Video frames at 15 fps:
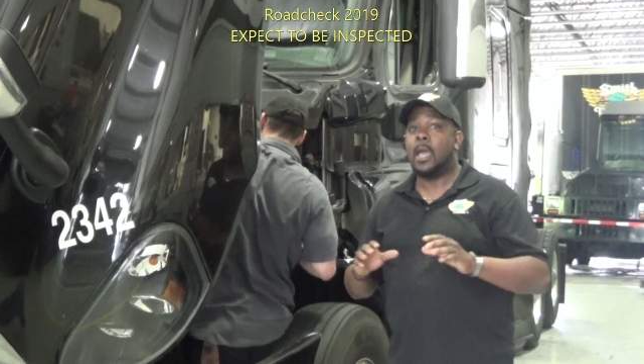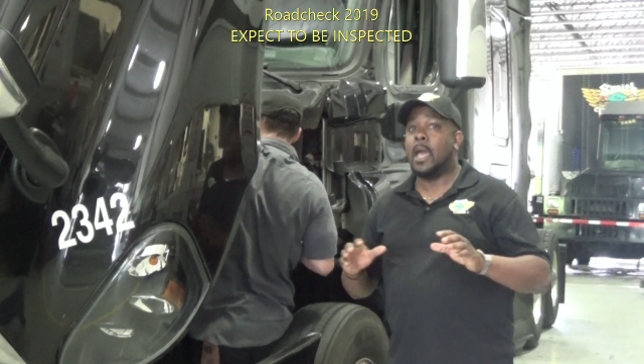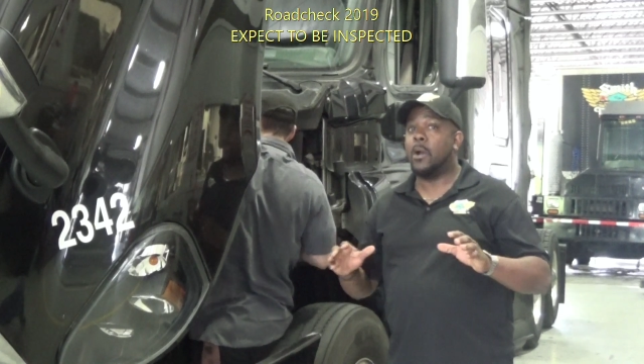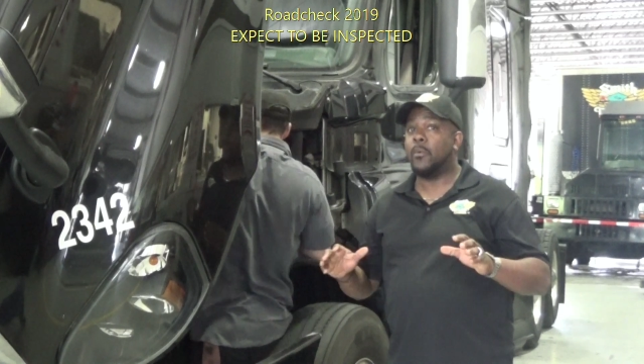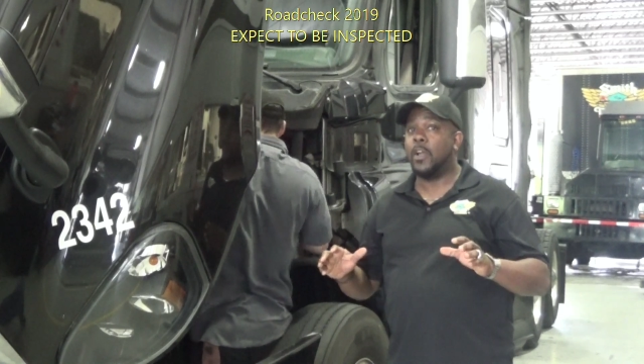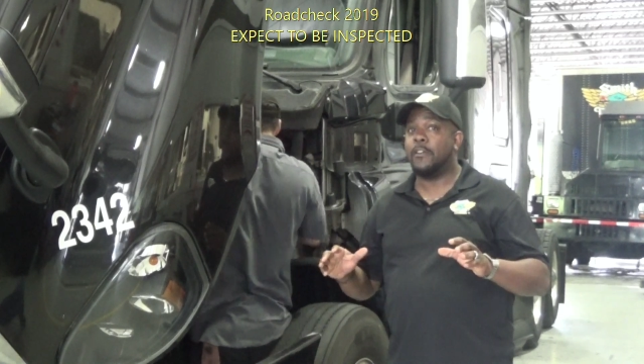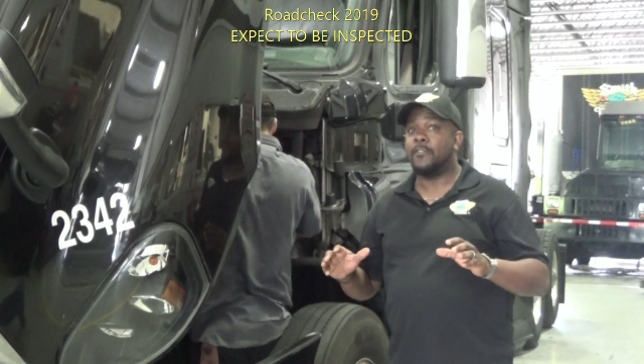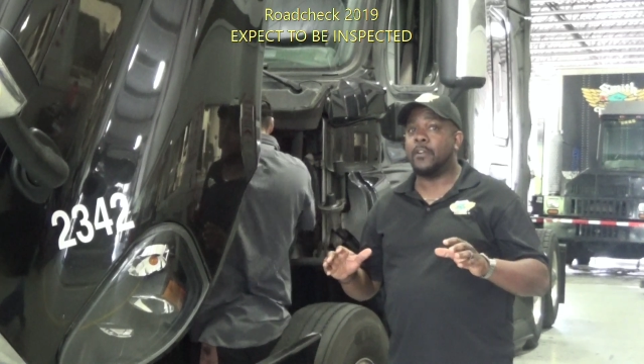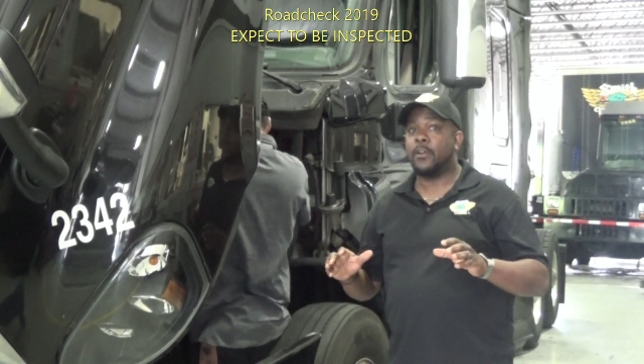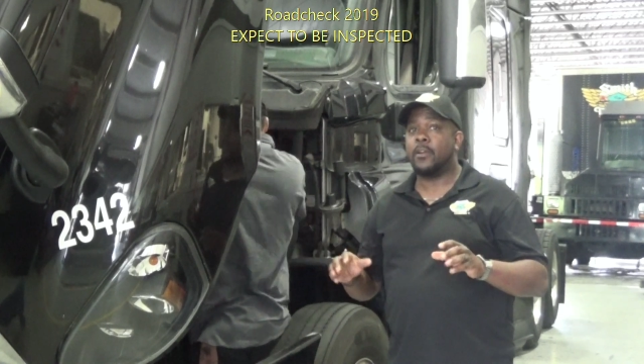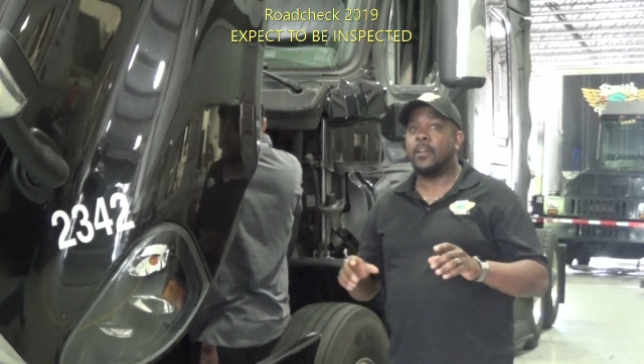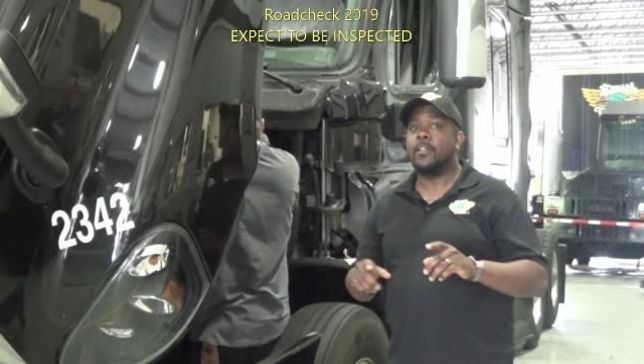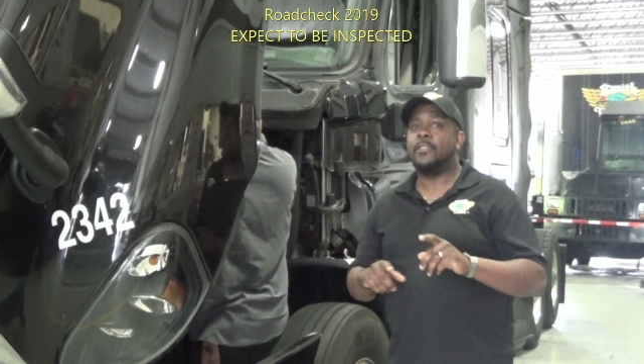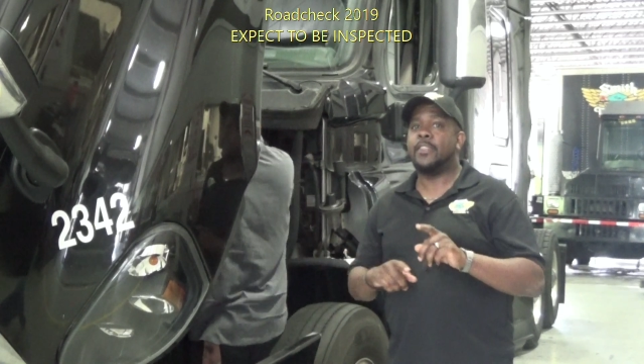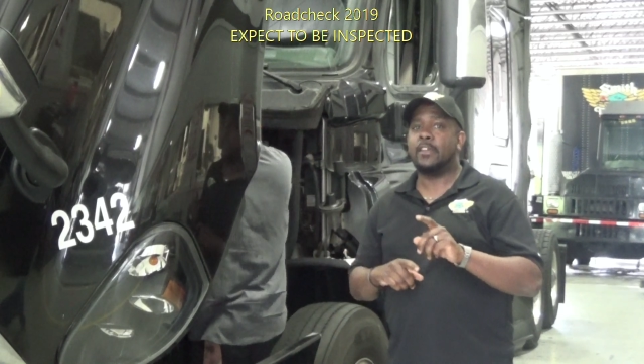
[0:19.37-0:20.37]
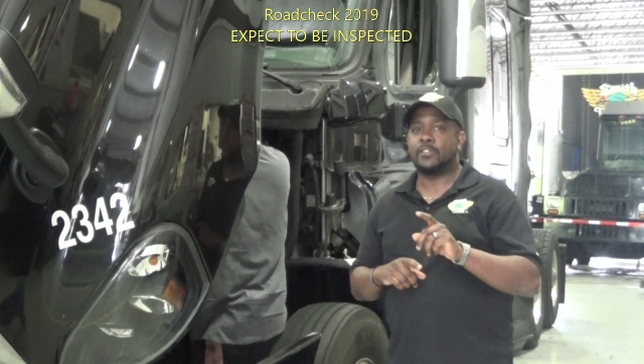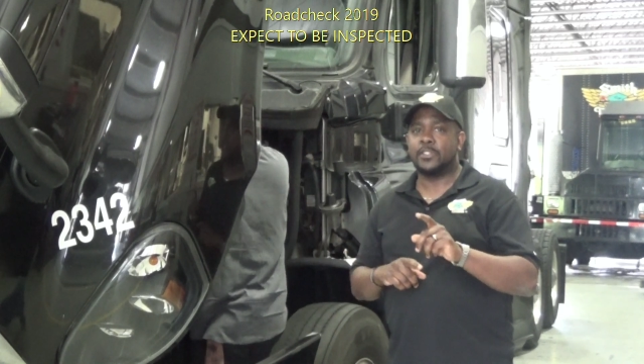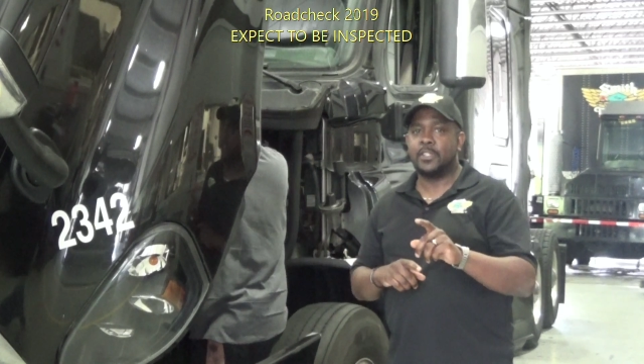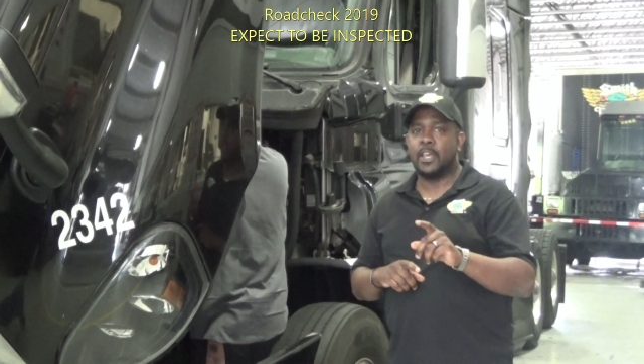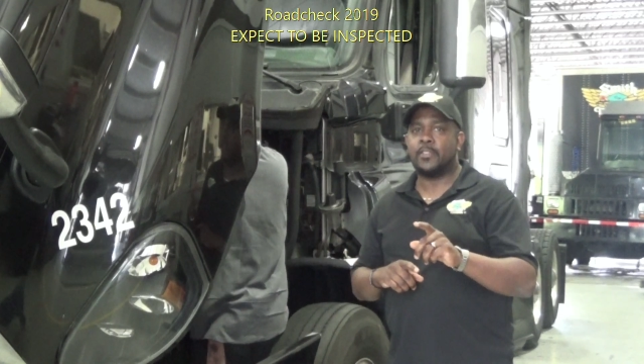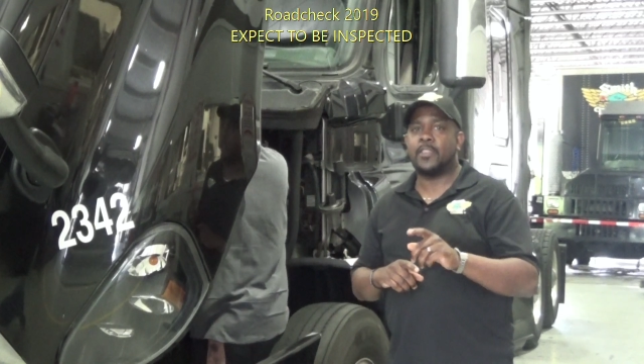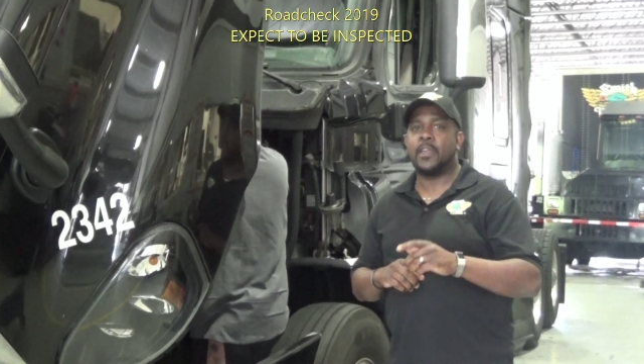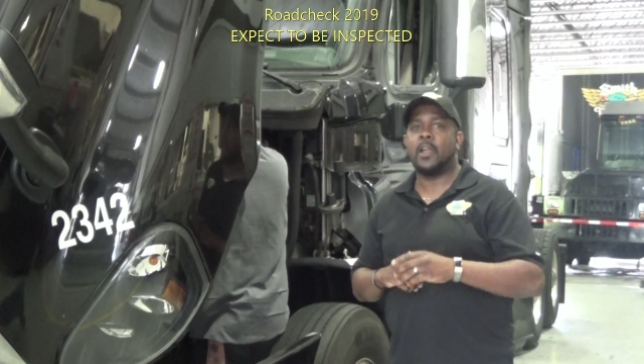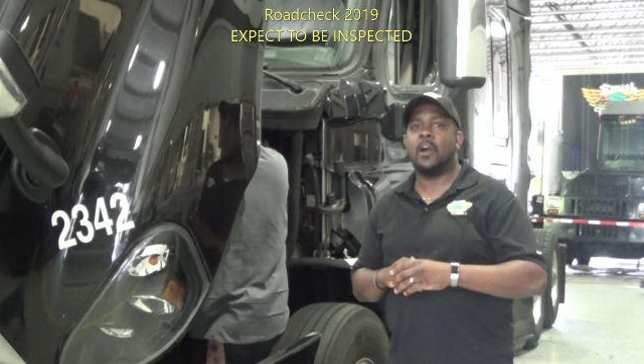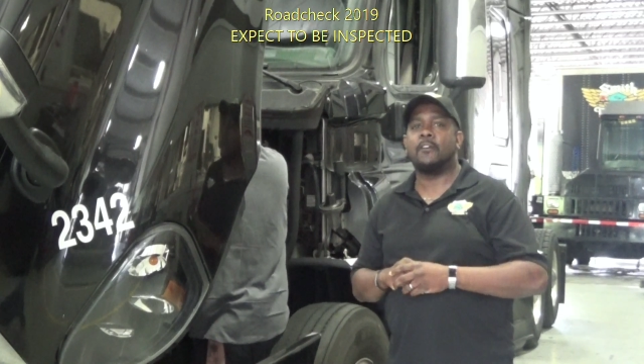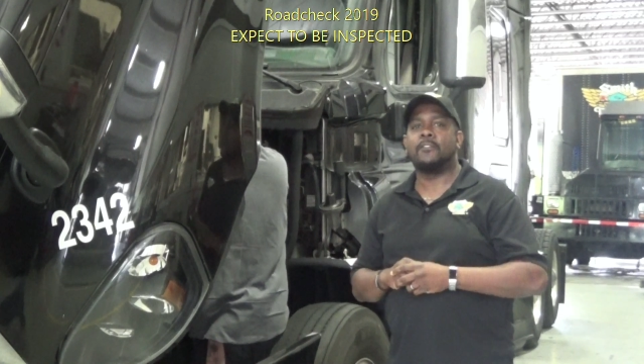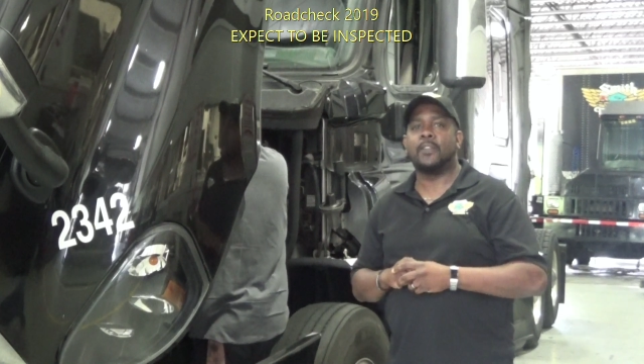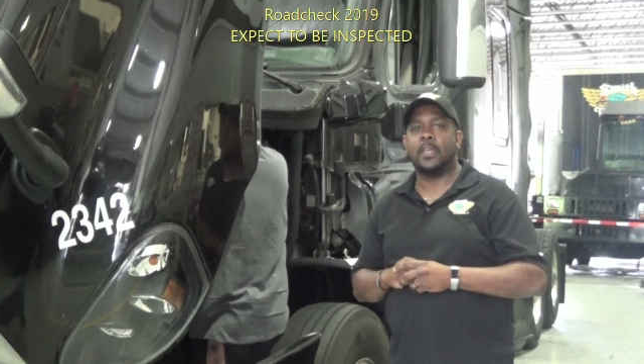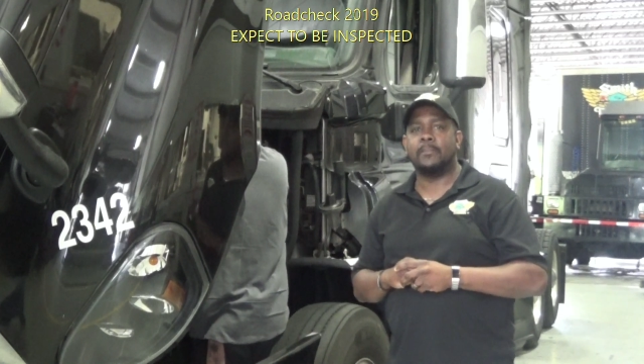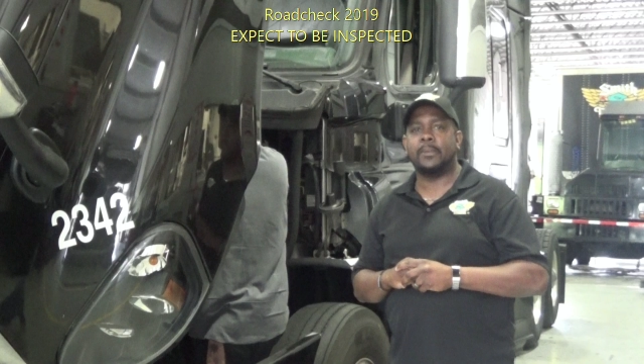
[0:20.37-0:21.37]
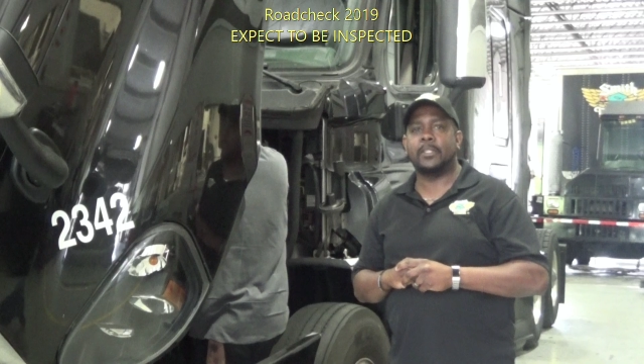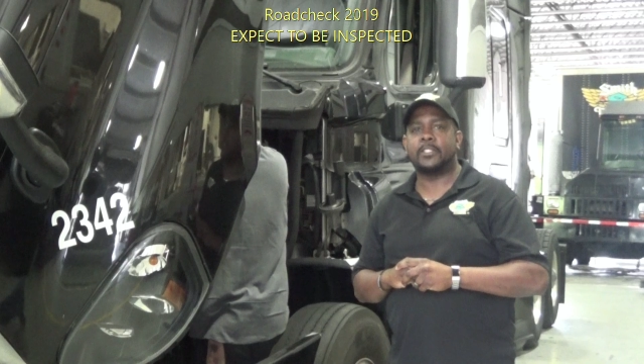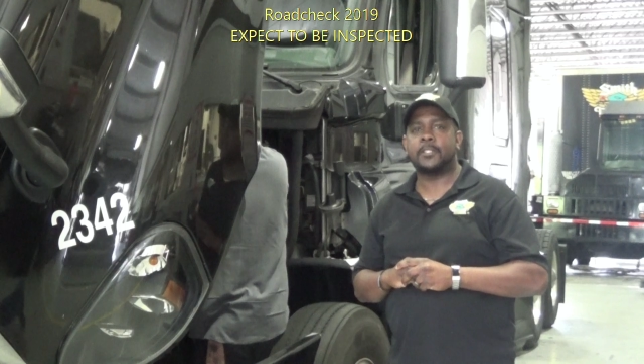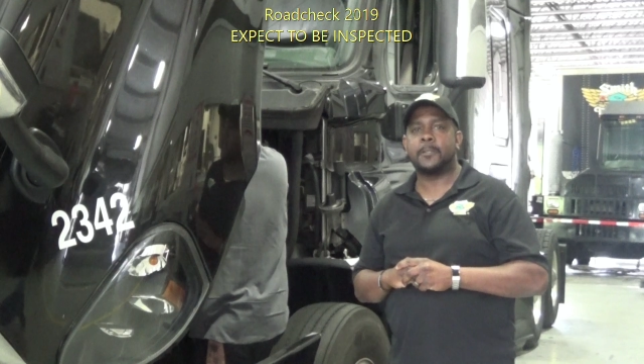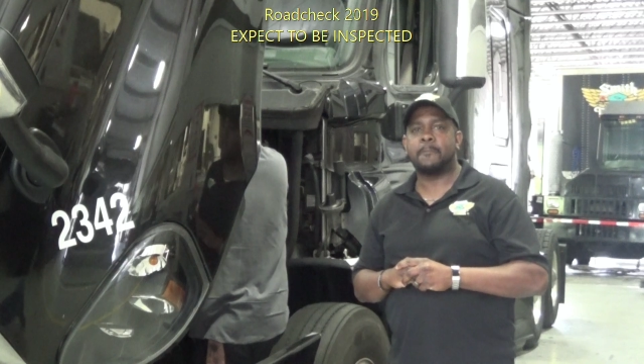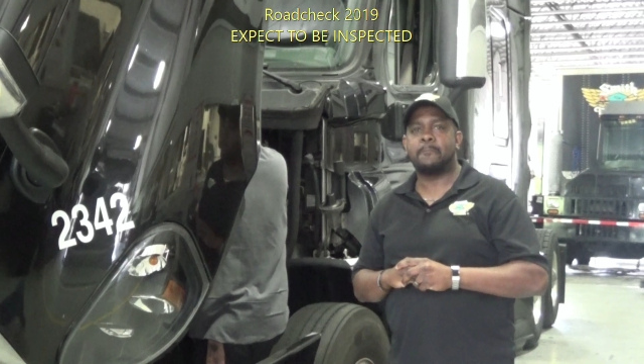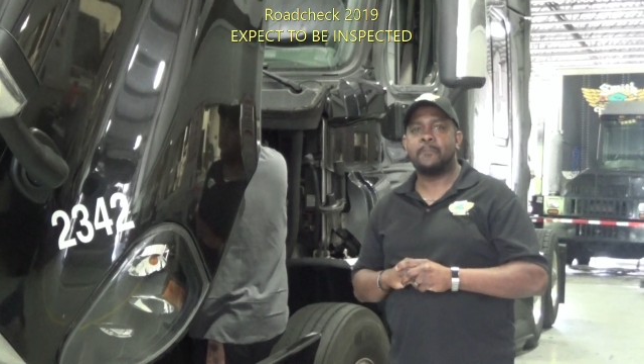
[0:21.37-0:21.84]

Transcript: However, there's nothing off limits.